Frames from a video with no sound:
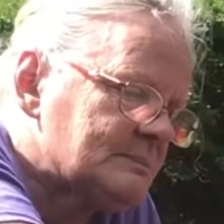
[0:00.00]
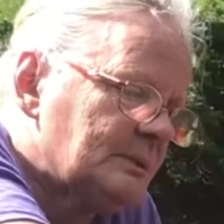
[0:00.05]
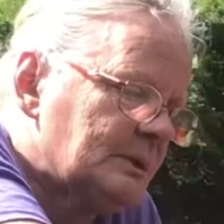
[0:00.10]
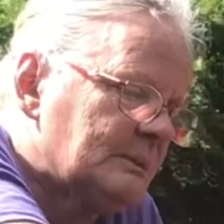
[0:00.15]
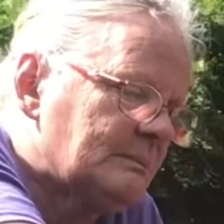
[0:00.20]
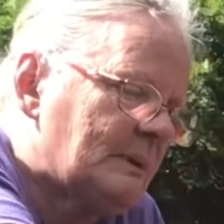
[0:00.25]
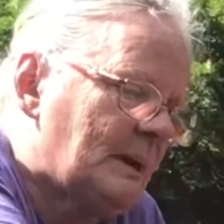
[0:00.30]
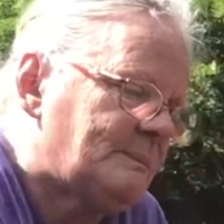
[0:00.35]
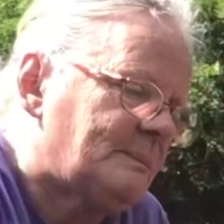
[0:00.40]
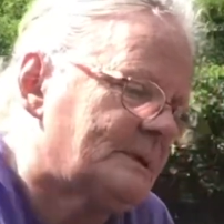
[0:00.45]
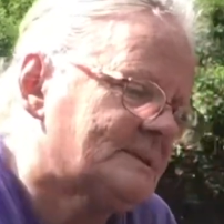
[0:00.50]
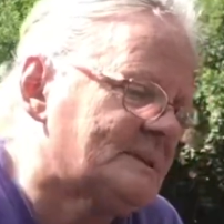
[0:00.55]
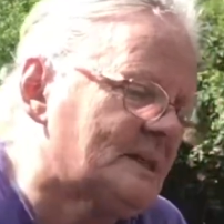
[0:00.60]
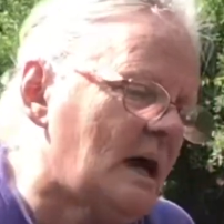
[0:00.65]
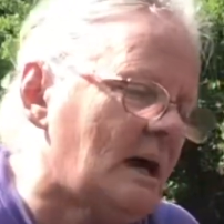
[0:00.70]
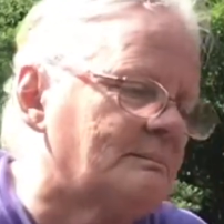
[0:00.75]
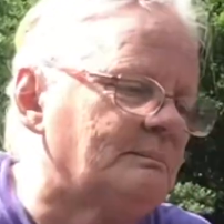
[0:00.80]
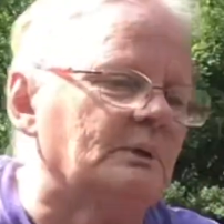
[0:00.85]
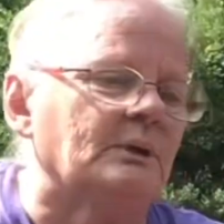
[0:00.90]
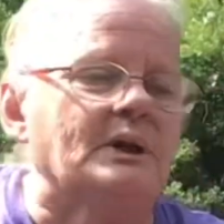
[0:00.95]
put them up on
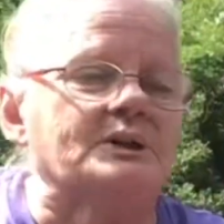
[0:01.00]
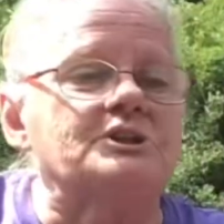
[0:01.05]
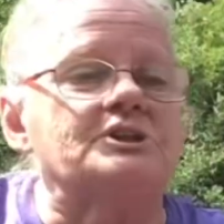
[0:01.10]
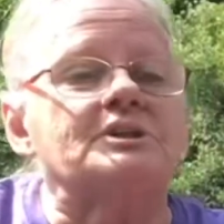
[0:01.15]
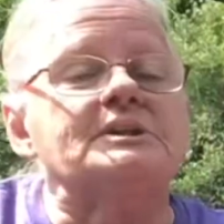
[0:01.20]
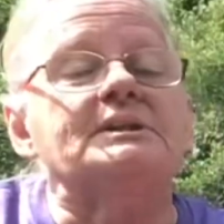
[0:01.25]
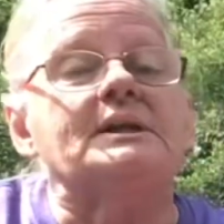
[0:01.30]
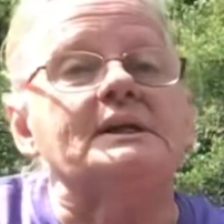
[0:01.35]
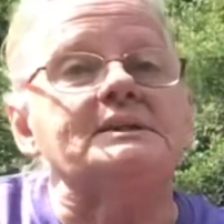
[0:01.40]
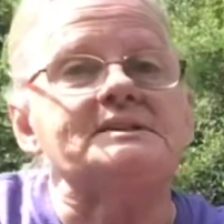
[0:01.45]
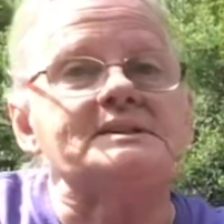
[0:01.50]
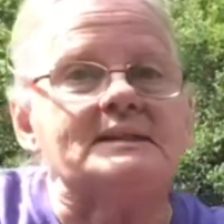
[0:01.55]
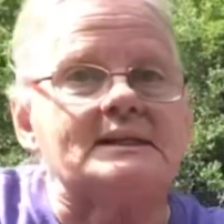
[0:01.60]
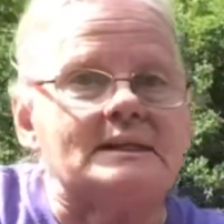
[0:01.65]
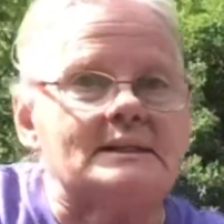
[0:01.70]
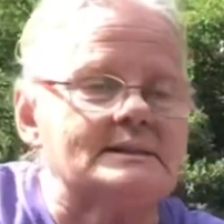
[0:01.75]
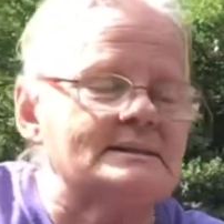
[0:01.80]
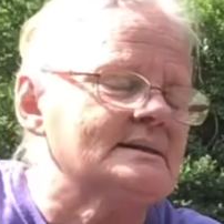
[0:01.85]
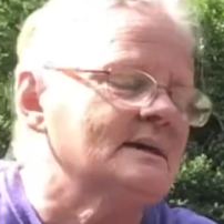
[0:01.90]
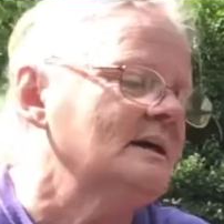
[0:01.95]
top, or not
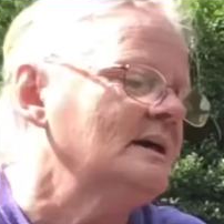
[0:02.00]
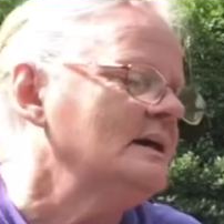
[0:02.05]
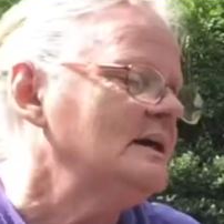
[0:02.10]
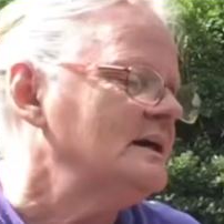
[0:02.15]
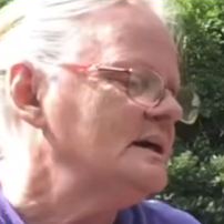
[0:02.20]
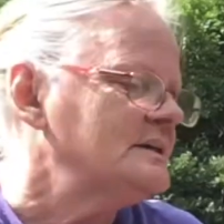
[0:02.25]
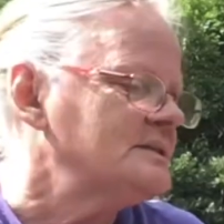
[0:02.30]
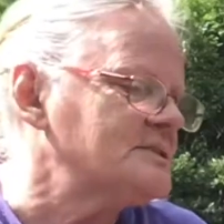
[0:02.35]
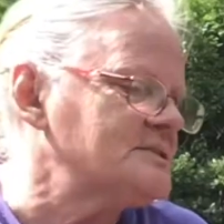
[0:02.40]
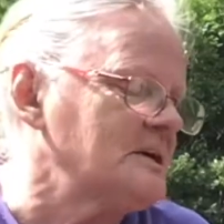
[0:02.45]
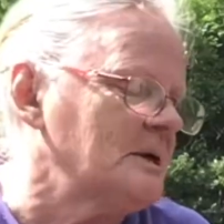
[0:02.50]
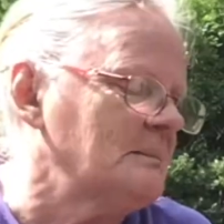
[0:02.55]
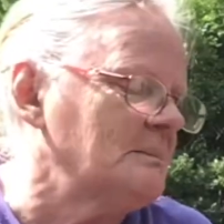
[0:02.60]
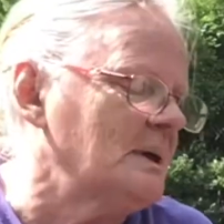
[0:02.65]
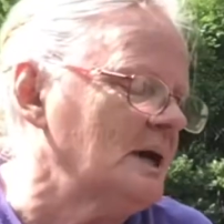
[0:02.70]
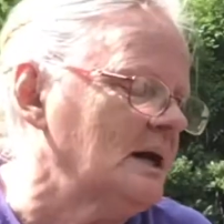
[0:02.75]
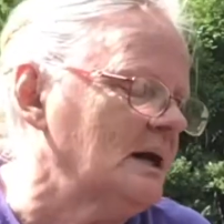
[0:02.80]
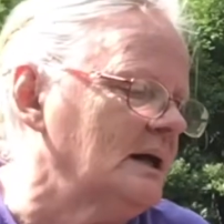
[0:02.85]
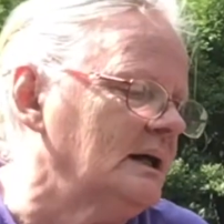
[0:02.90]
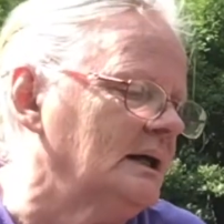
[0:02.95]
seeds, some
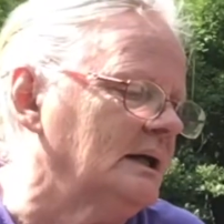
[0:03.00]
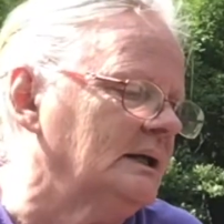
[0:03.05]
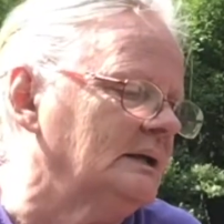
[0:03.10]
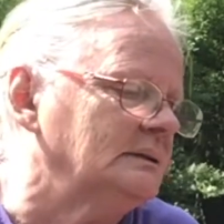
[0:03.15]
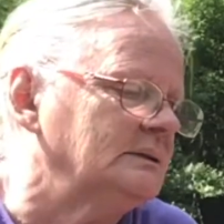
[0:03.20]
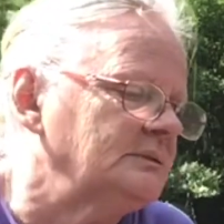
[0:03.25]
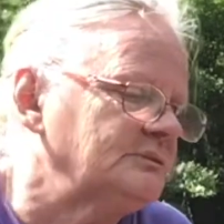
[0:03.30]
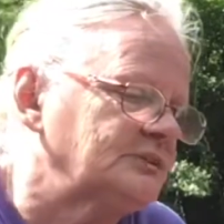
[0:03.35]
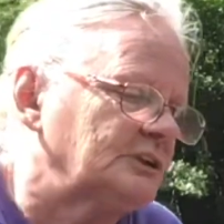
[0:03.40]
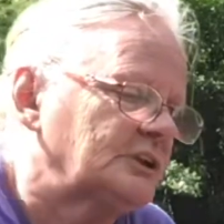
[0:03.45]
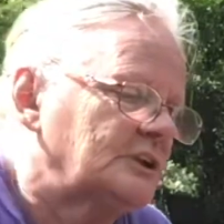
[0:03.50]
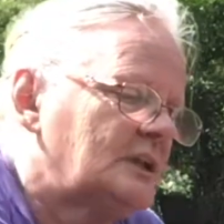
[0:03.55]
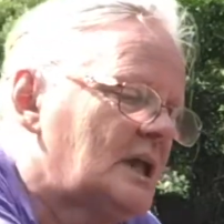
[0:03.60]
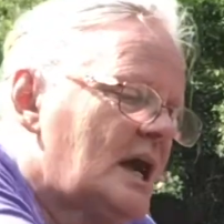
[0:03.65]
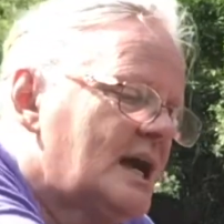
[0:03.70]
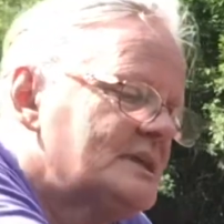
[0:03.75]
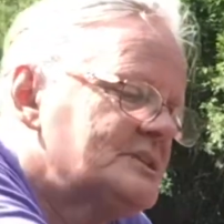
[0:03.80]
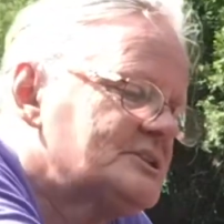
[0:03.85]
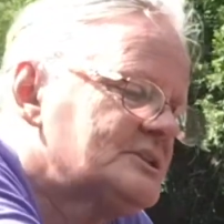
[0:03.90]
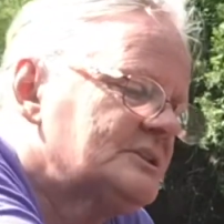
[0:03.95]

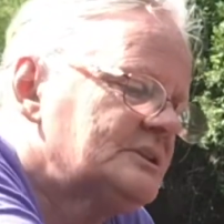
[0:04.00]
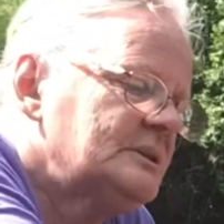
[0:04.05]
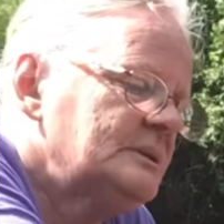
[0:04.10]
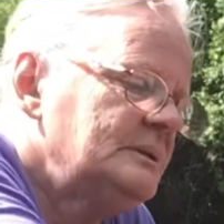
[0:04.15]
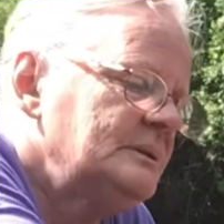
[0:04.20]
fertilizer,